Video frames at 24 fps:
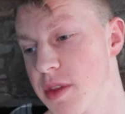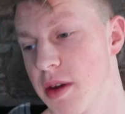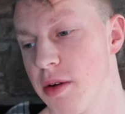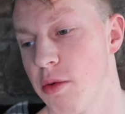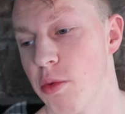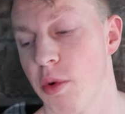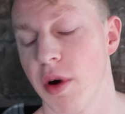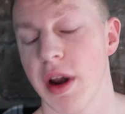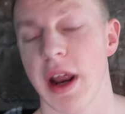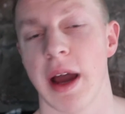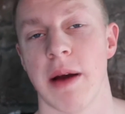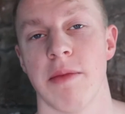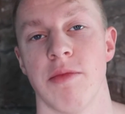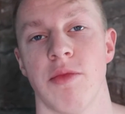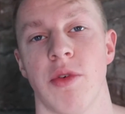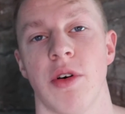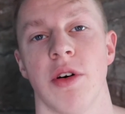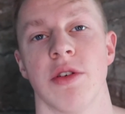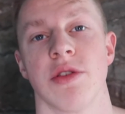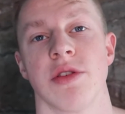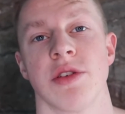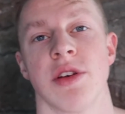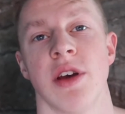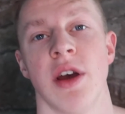What happened
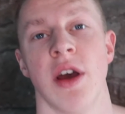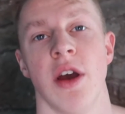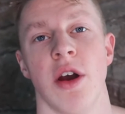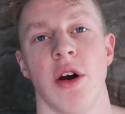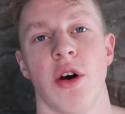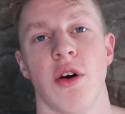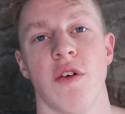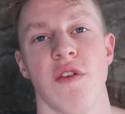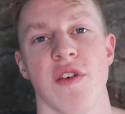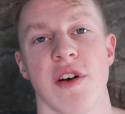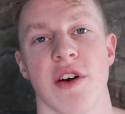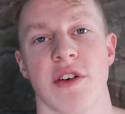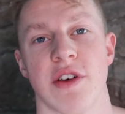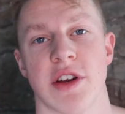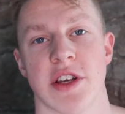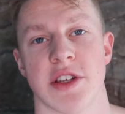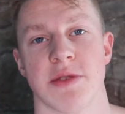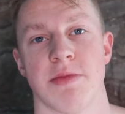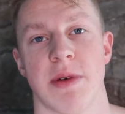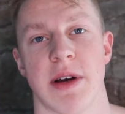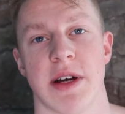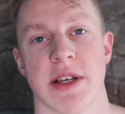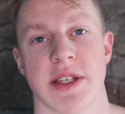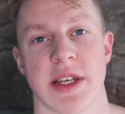was, over
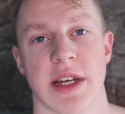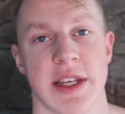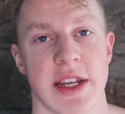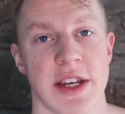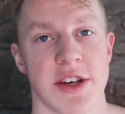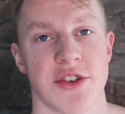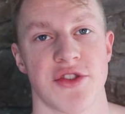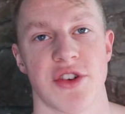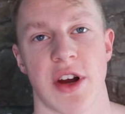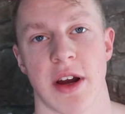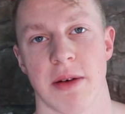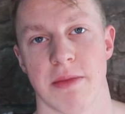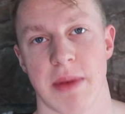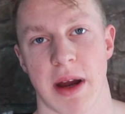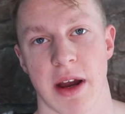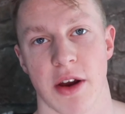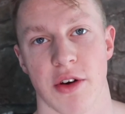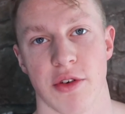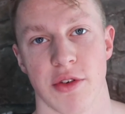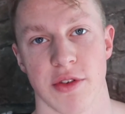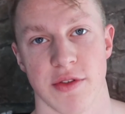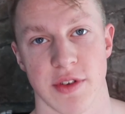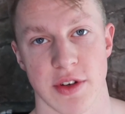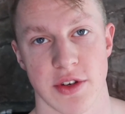Christmas, I didn't track
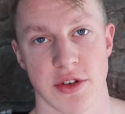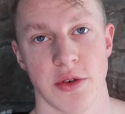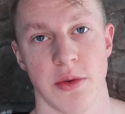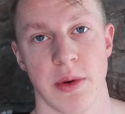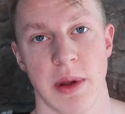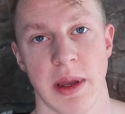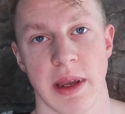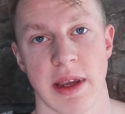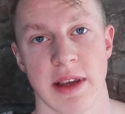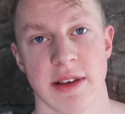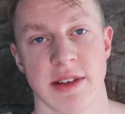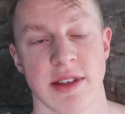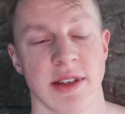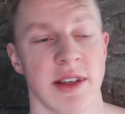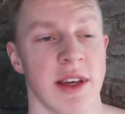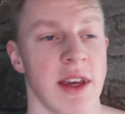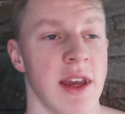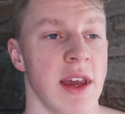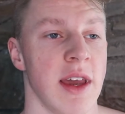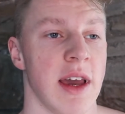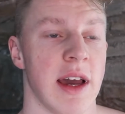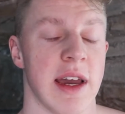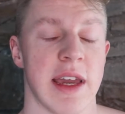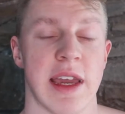macros for 2 weeks.
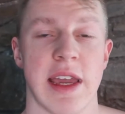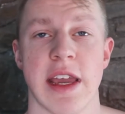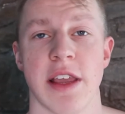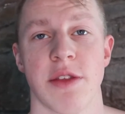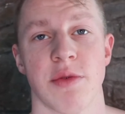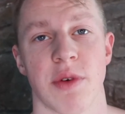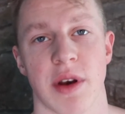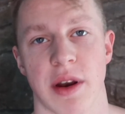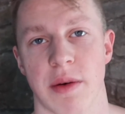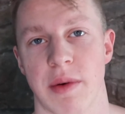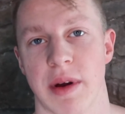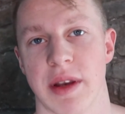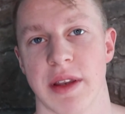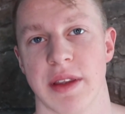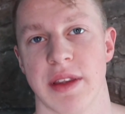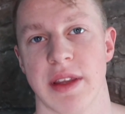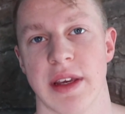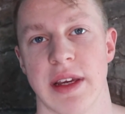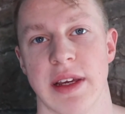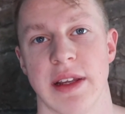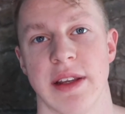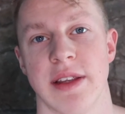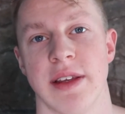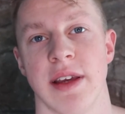I ate what I
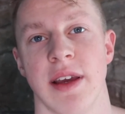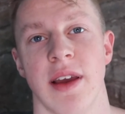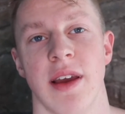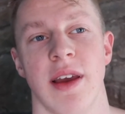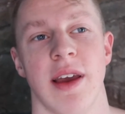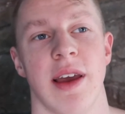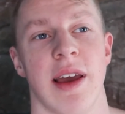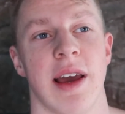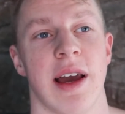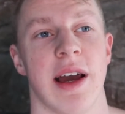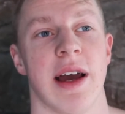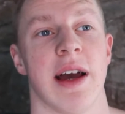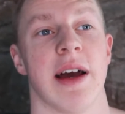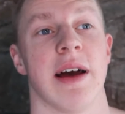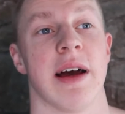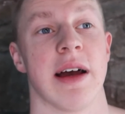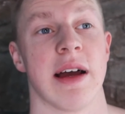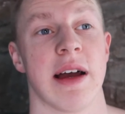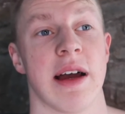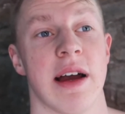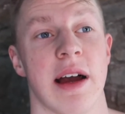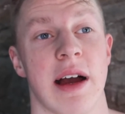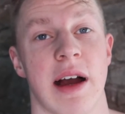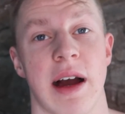wanted.
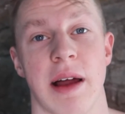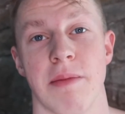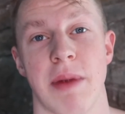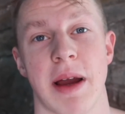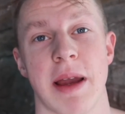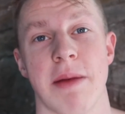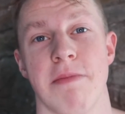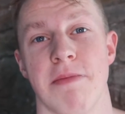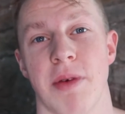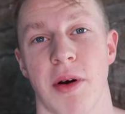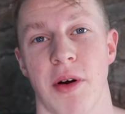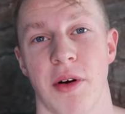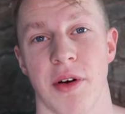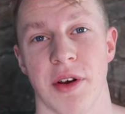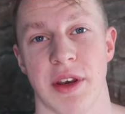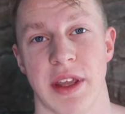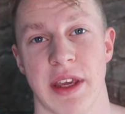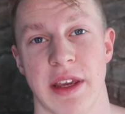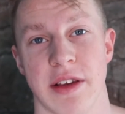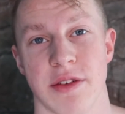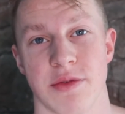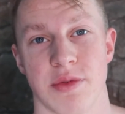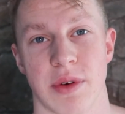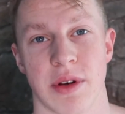And my
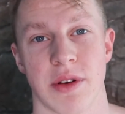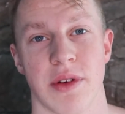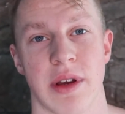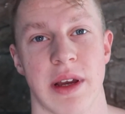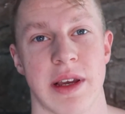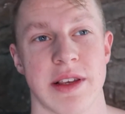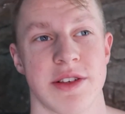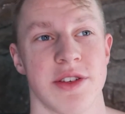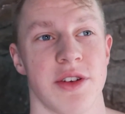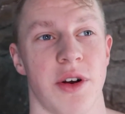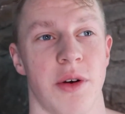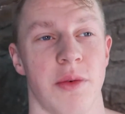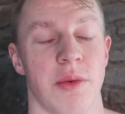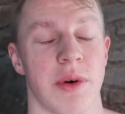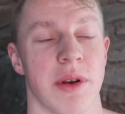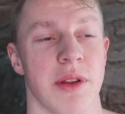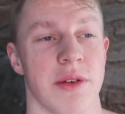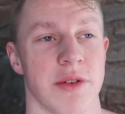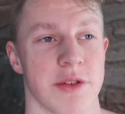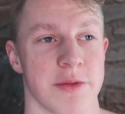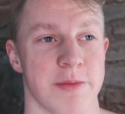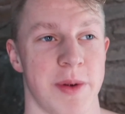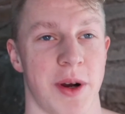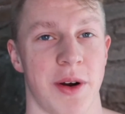body is it's not one of
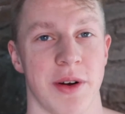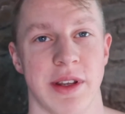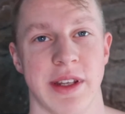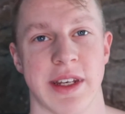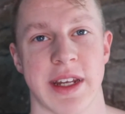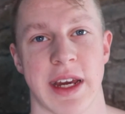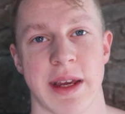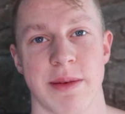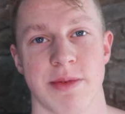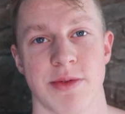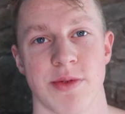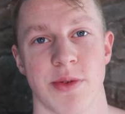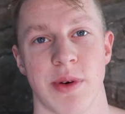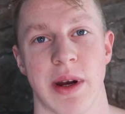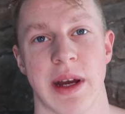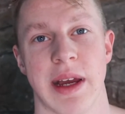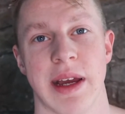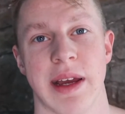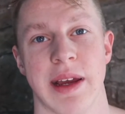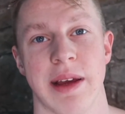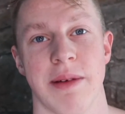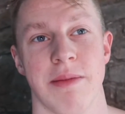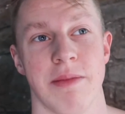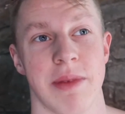those body types
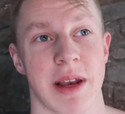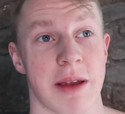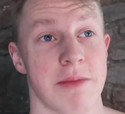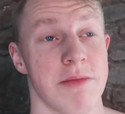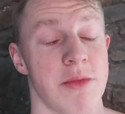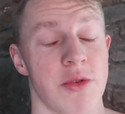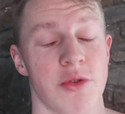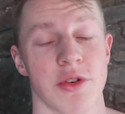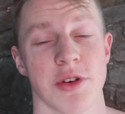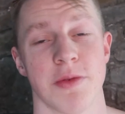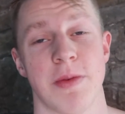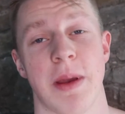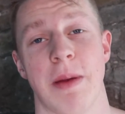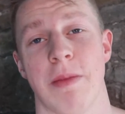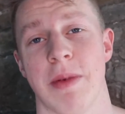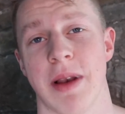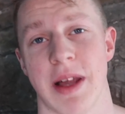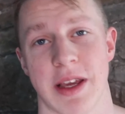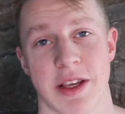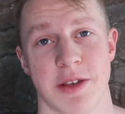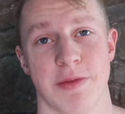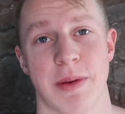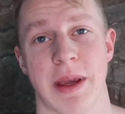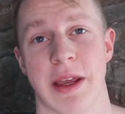where, like most people
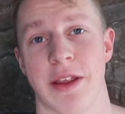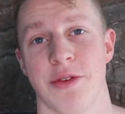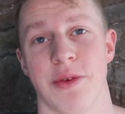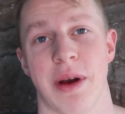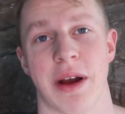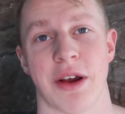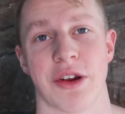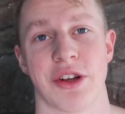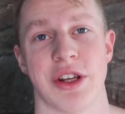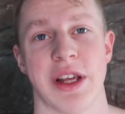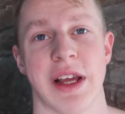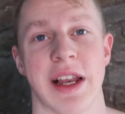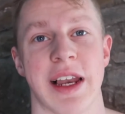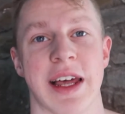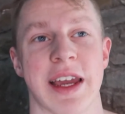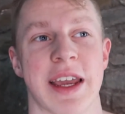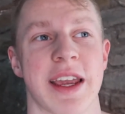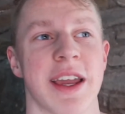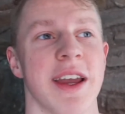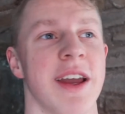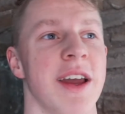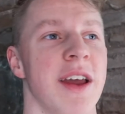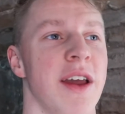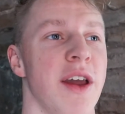I speak to actually, are
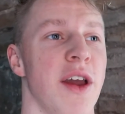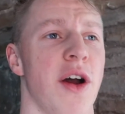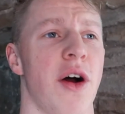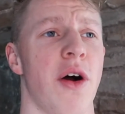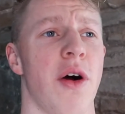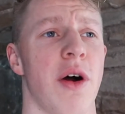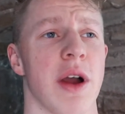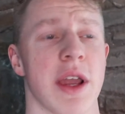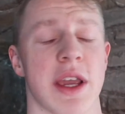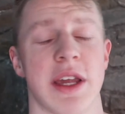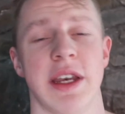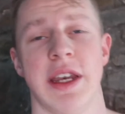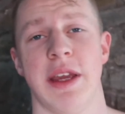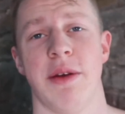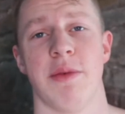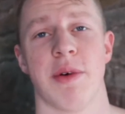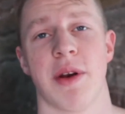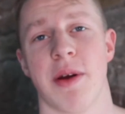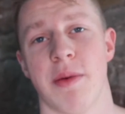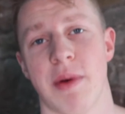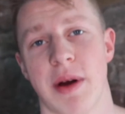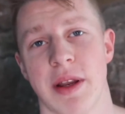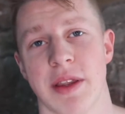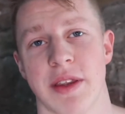like, oh, I can eat what
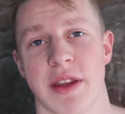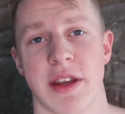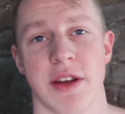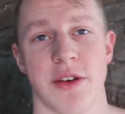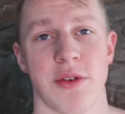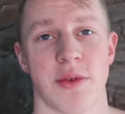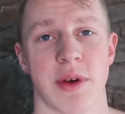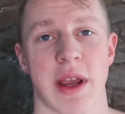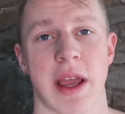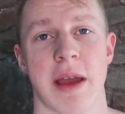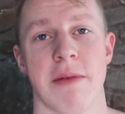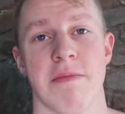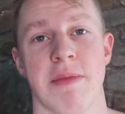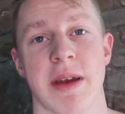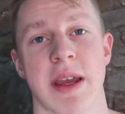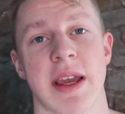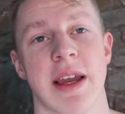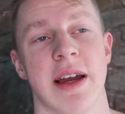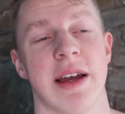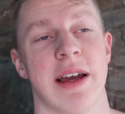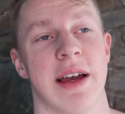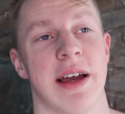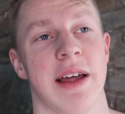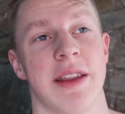I want and I don't get
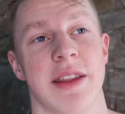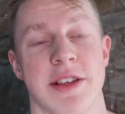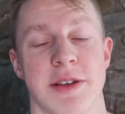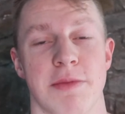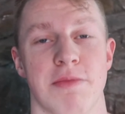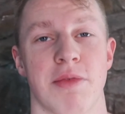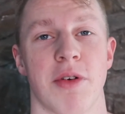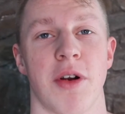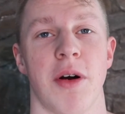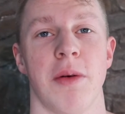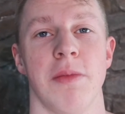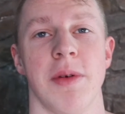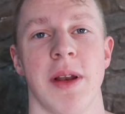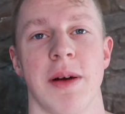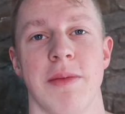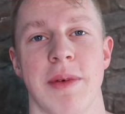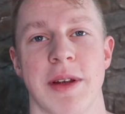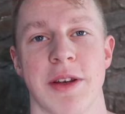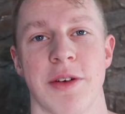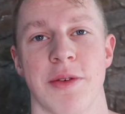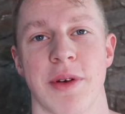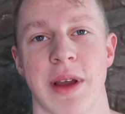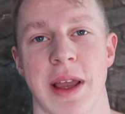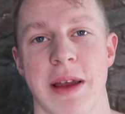bigger, and it's a problem, I
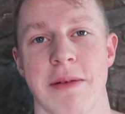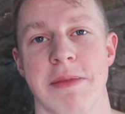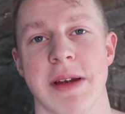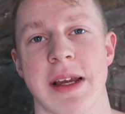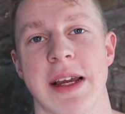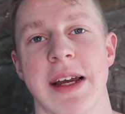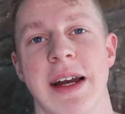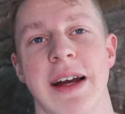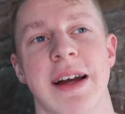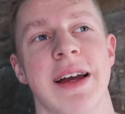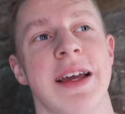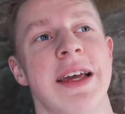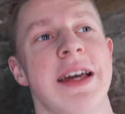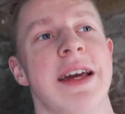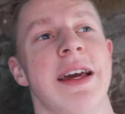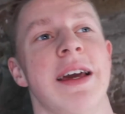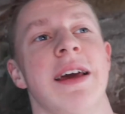don't get bigger.